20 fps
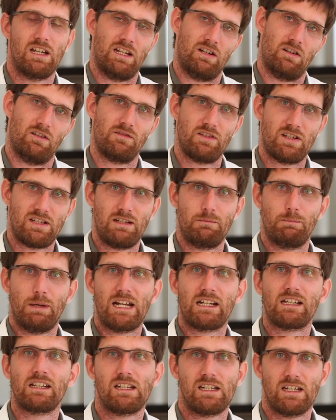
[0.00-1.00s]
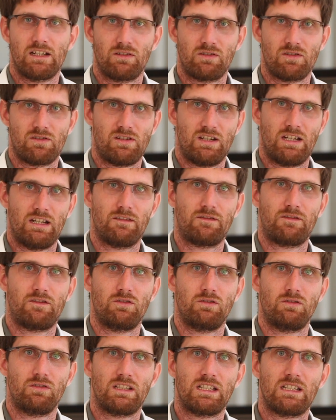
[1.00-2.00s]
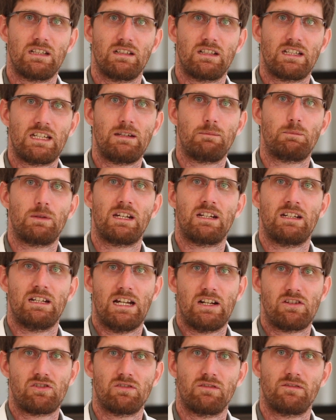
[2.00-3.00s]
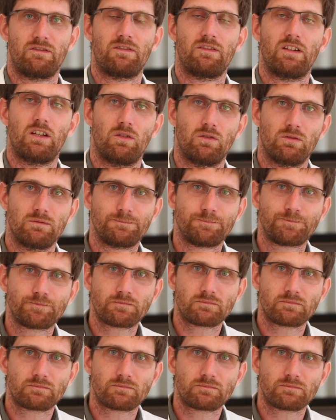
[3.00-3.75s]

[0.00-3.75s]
and obviously back again, because you have to keep that natural flow